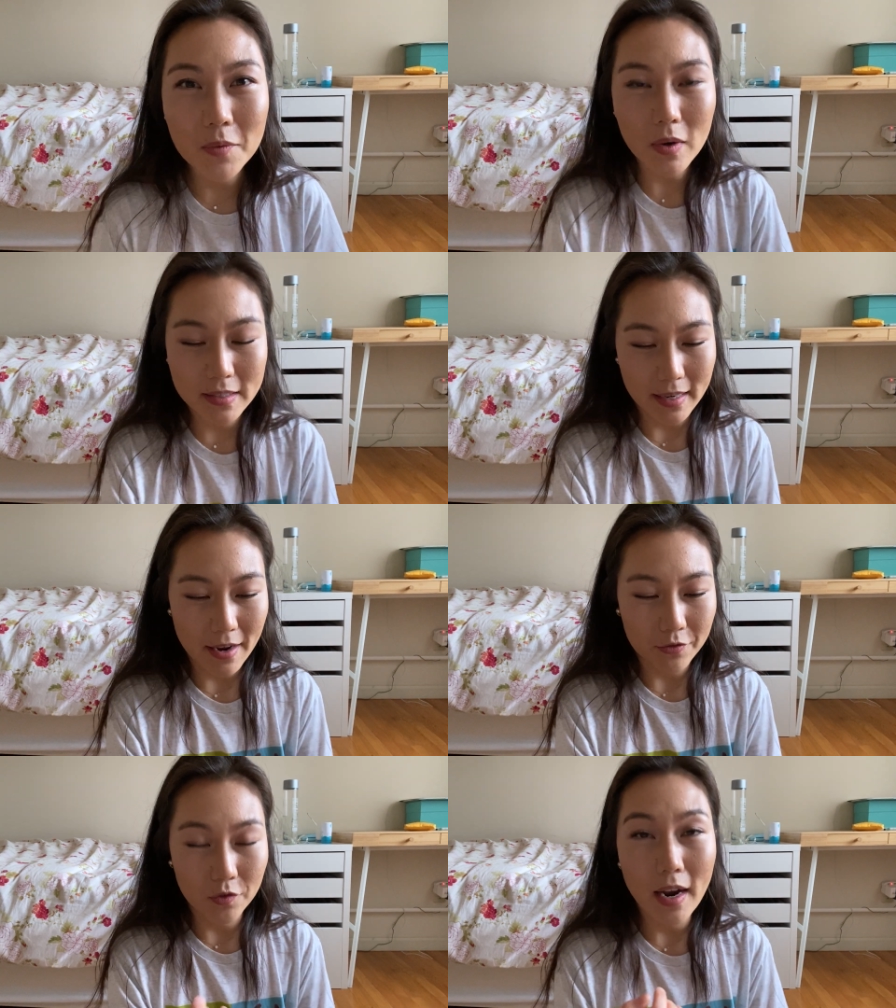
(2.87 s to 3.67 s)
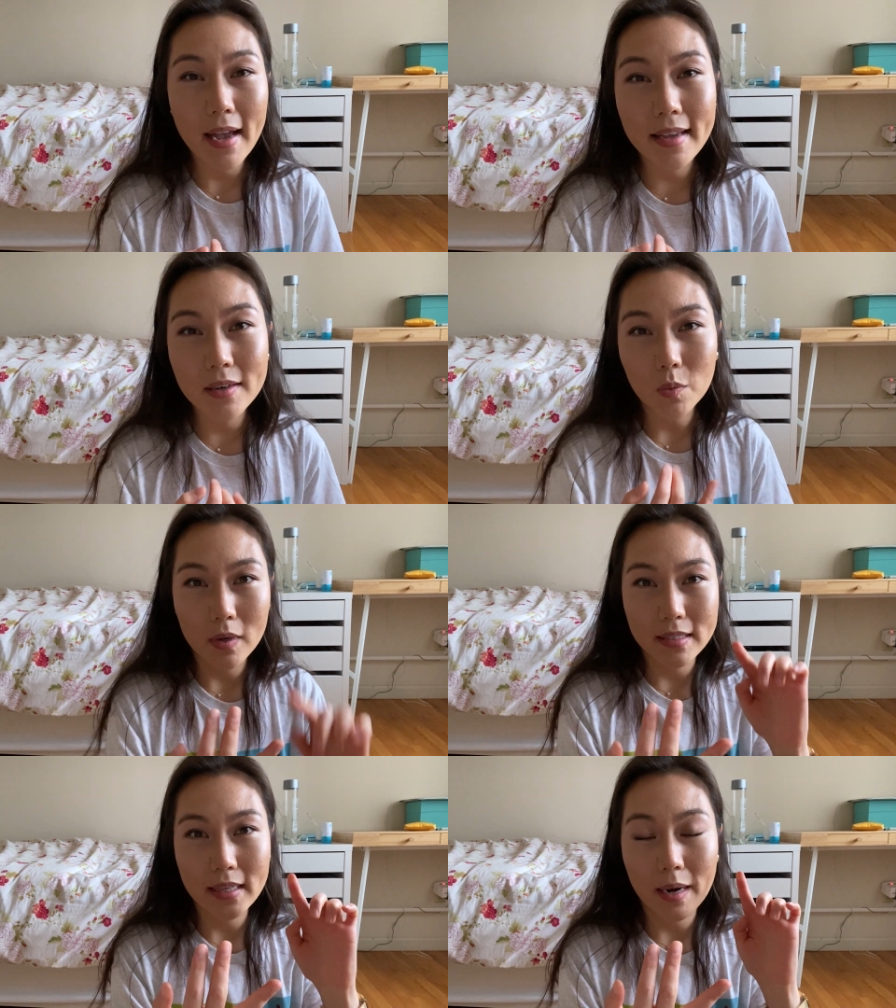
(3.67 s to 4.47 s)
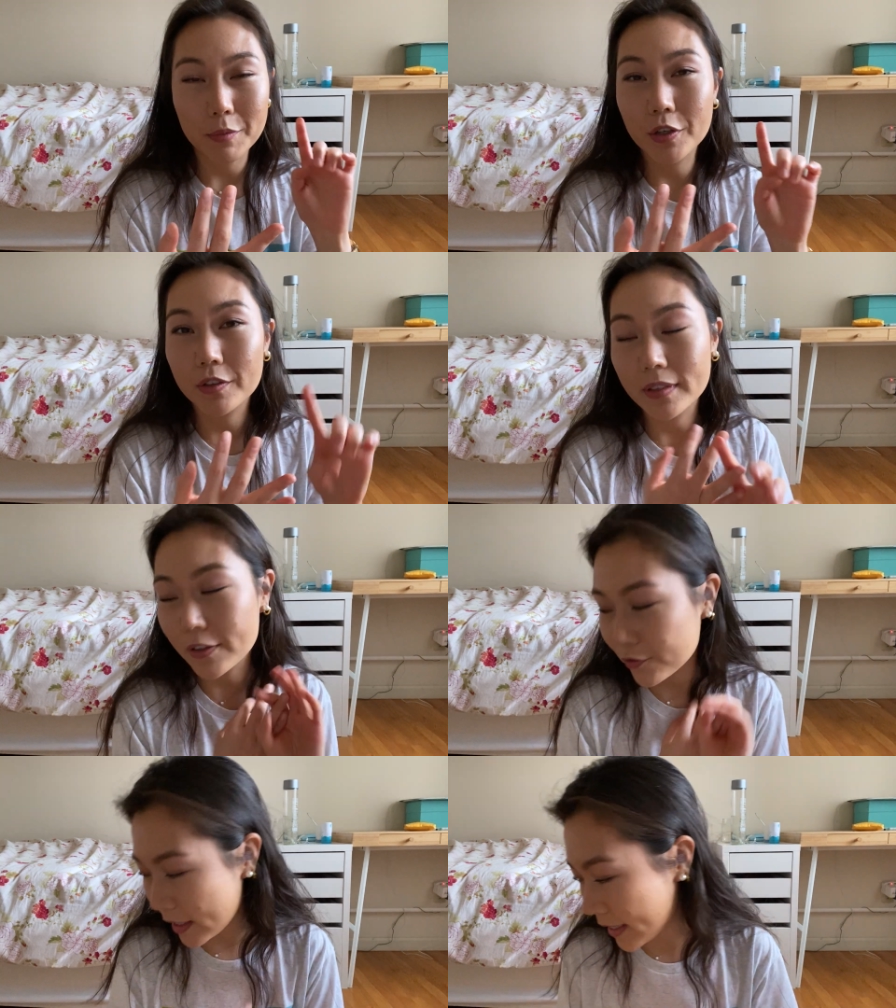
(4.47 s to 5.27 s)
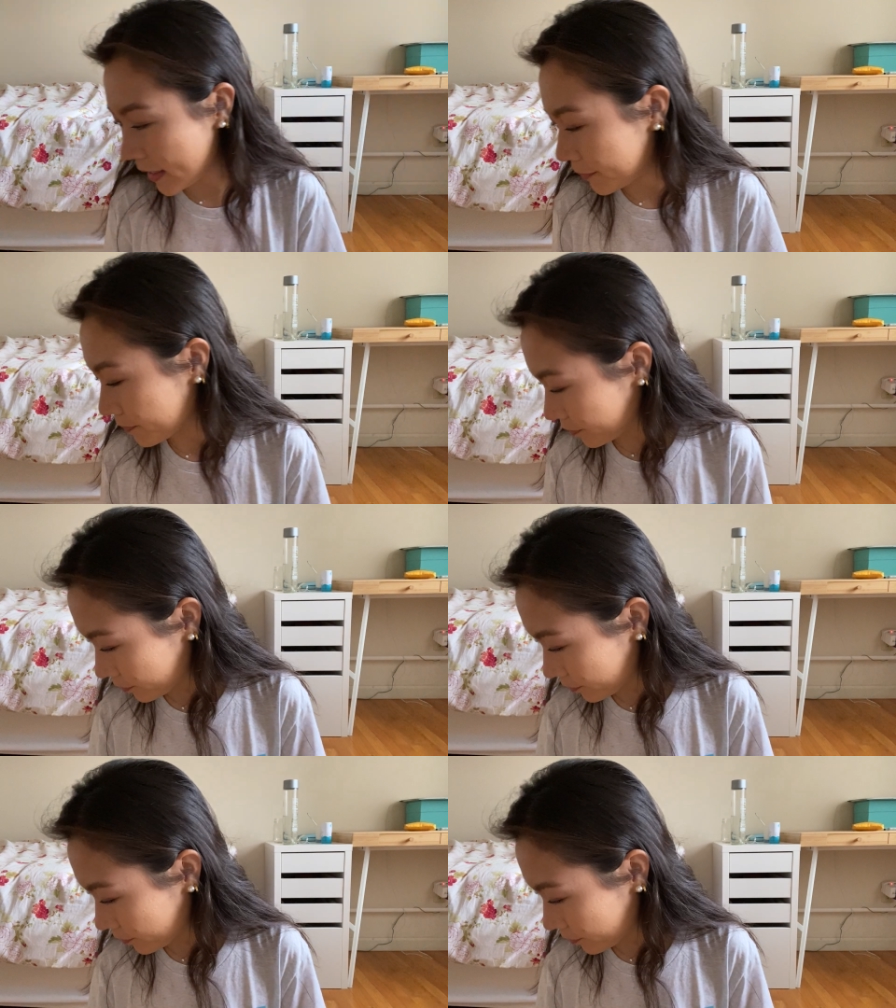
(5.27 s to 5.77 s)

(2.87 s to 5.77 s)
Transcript: ones that I've read, ones that I'm currently reading,